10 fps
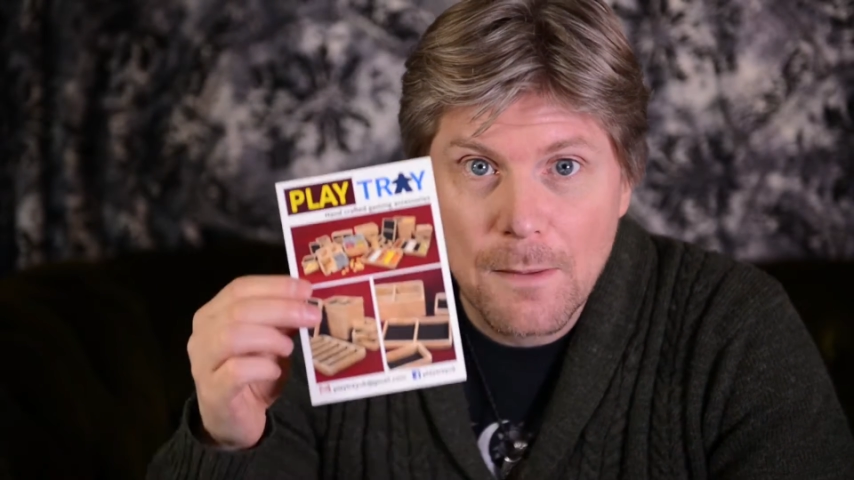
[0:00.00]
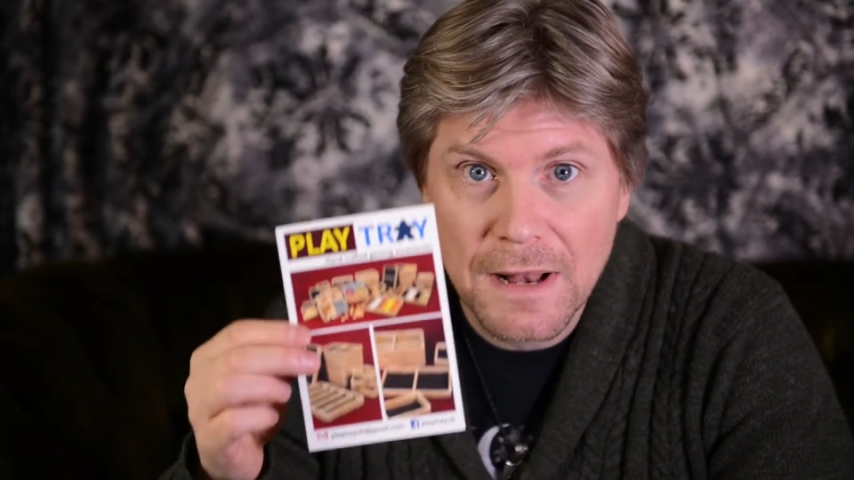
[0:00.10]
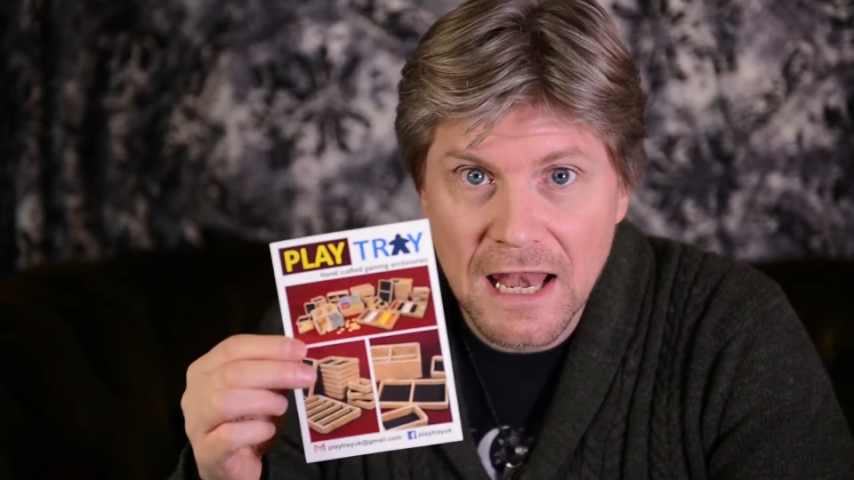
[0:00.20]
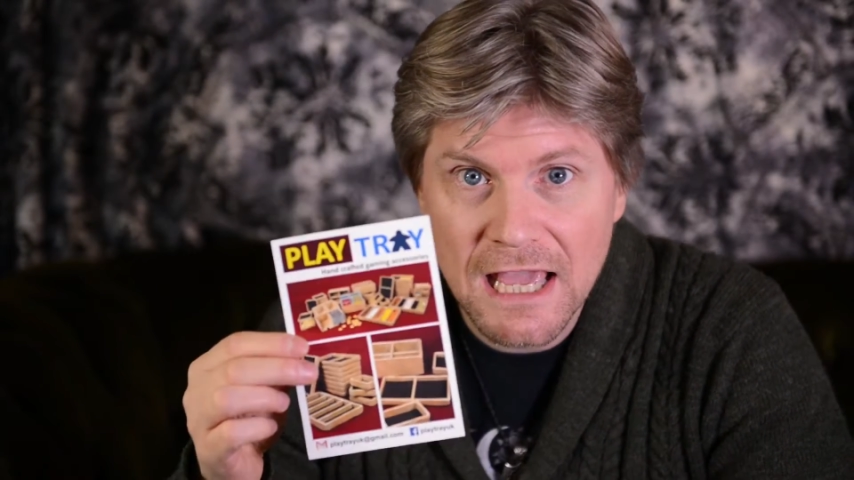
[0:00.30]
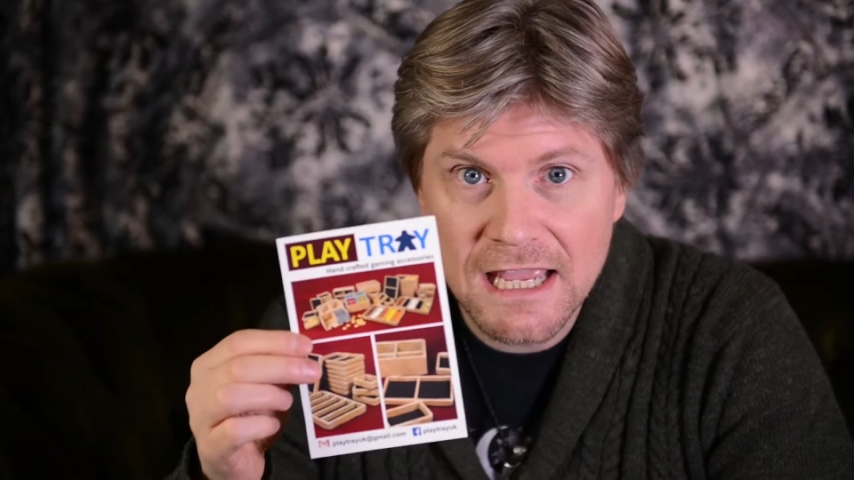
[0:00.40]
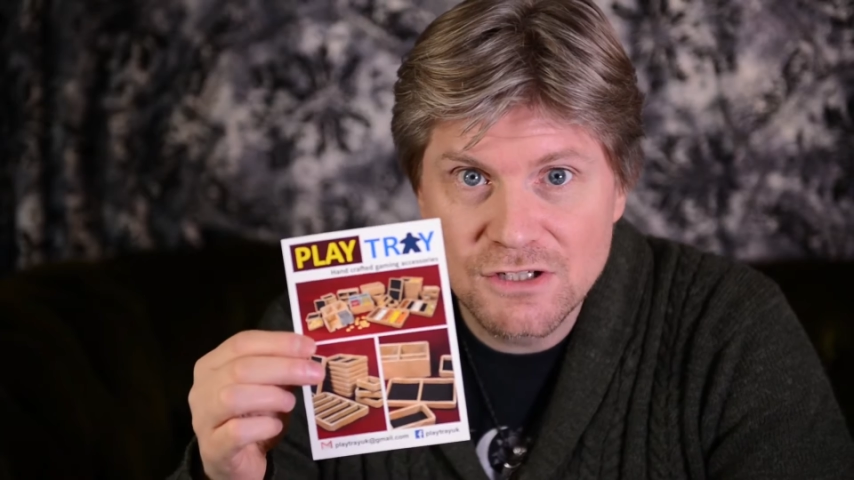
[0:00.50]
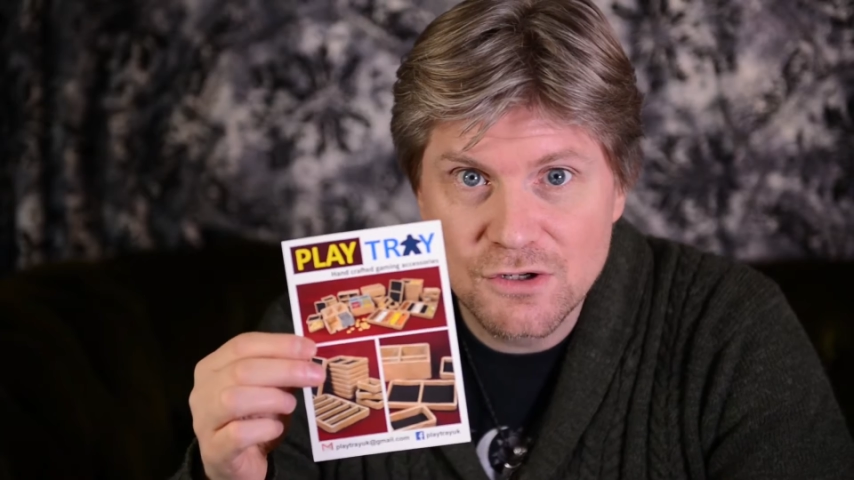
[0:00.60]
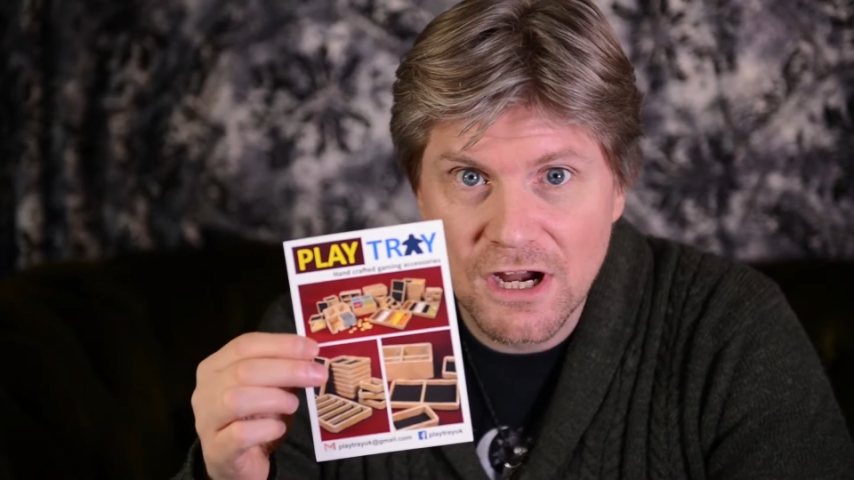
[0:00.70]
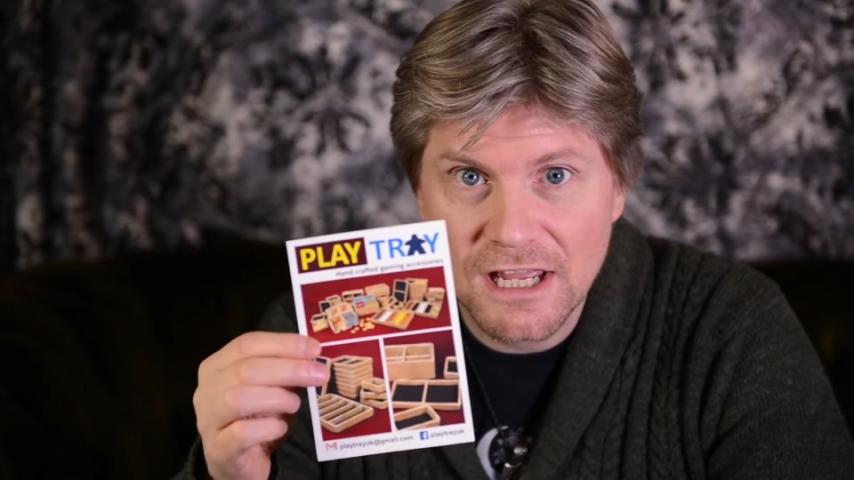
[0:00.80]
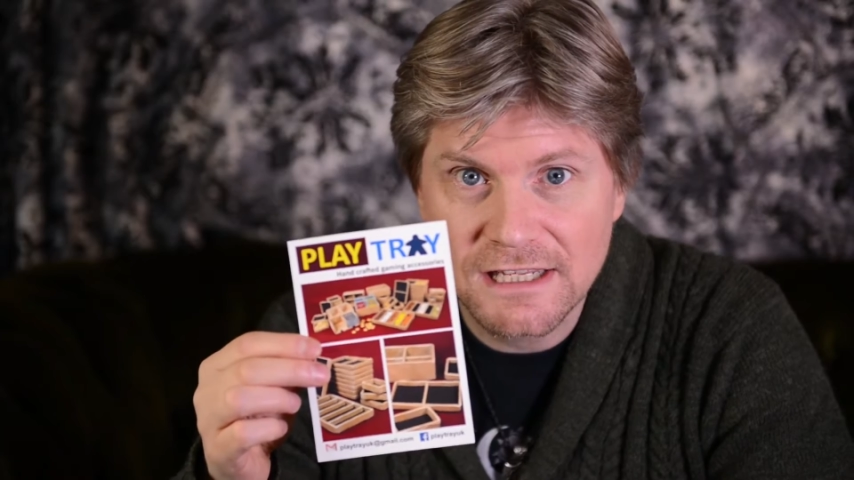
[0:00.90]
play
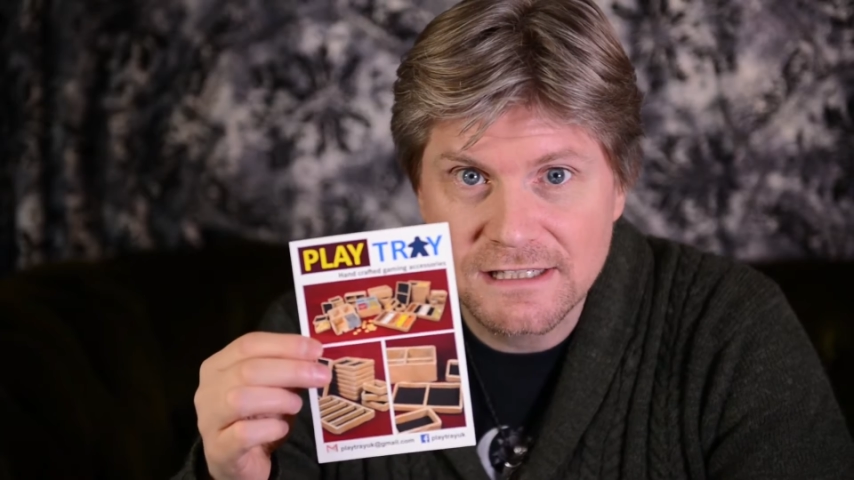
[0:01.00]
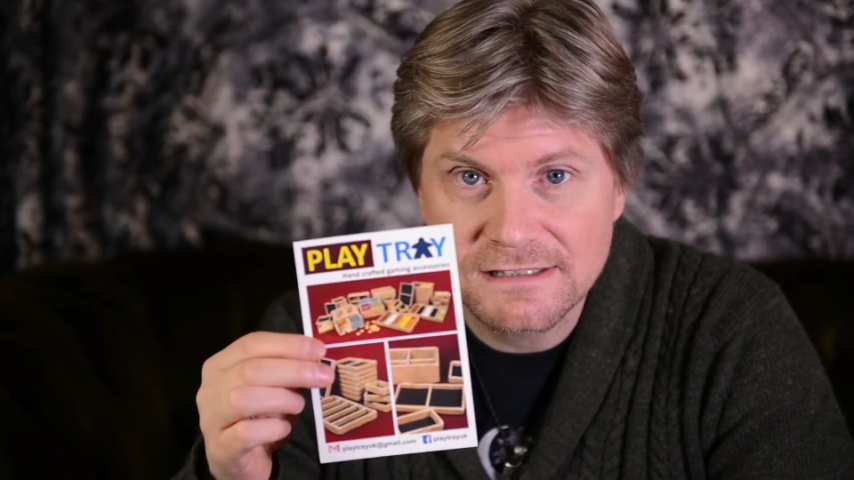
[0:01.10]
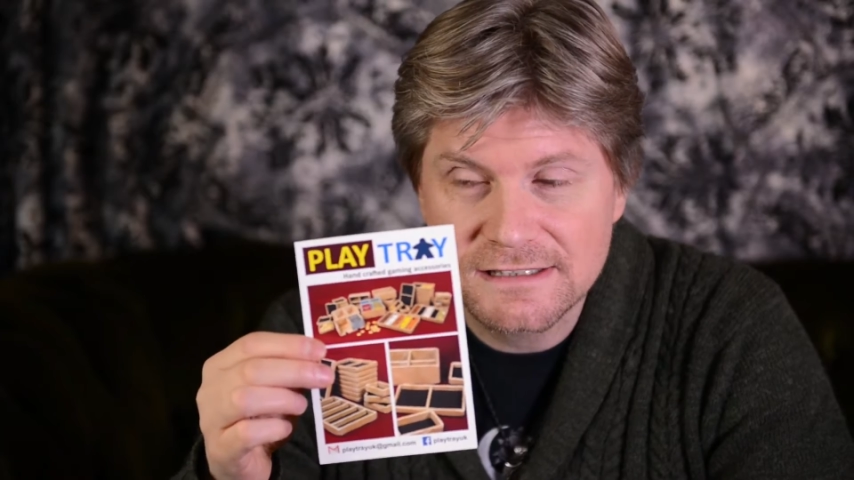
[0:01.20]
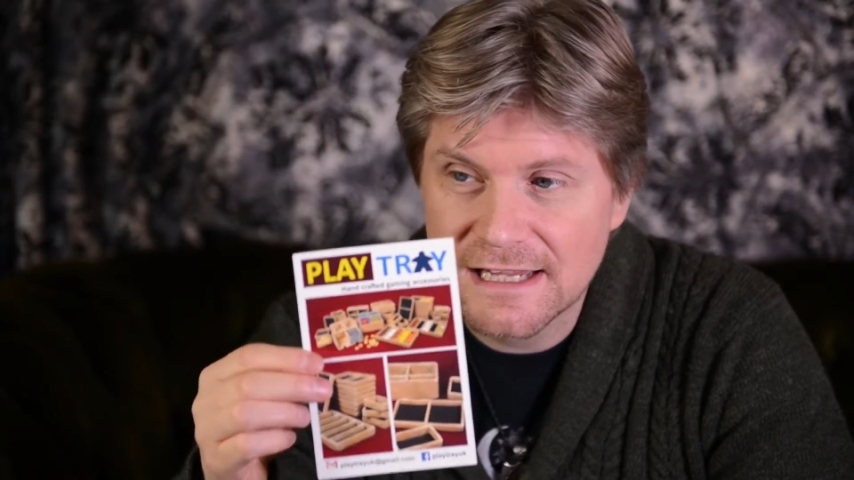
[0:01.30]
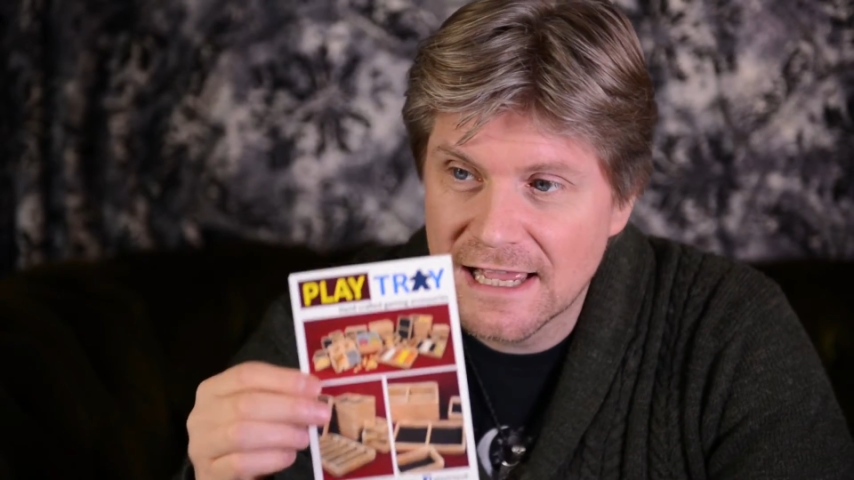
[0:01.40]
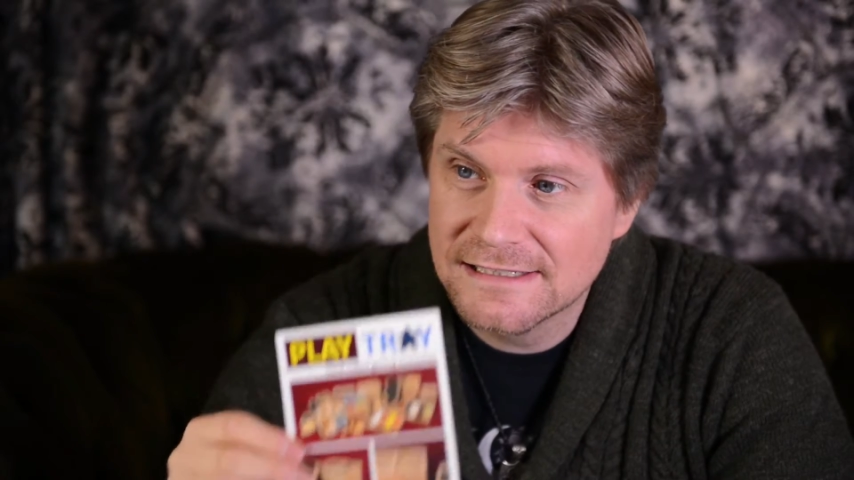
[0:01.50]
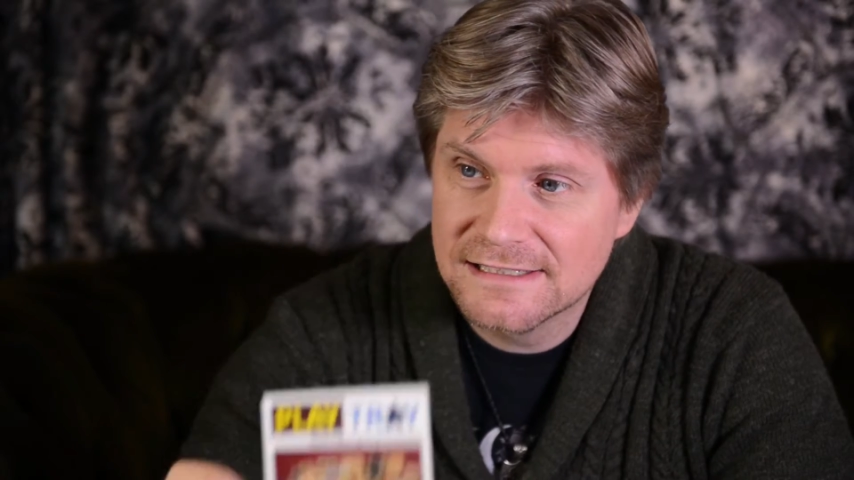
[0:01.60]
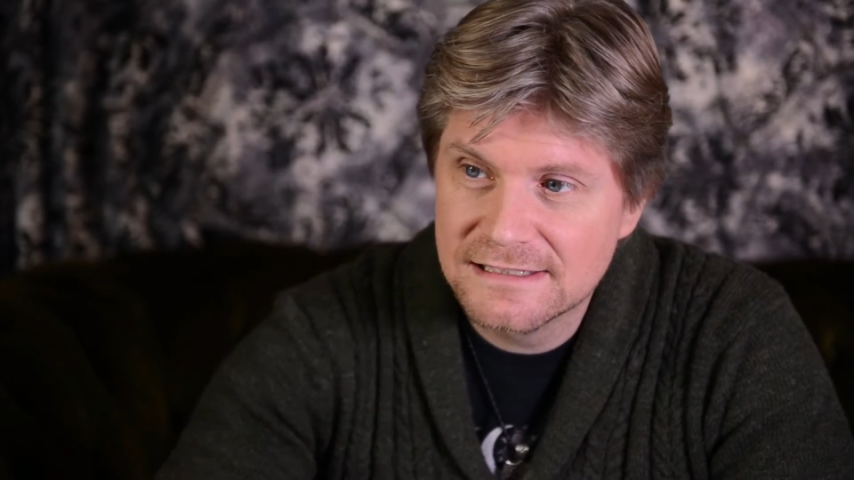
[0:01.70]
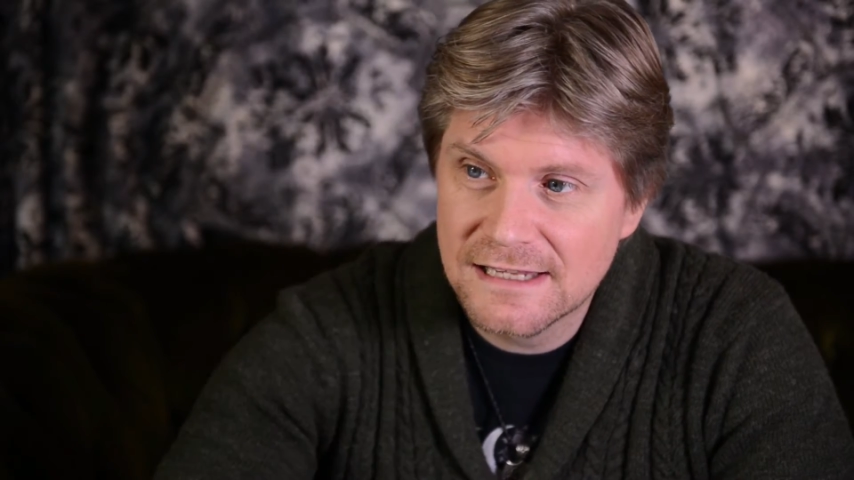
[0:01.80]
trays. Yes,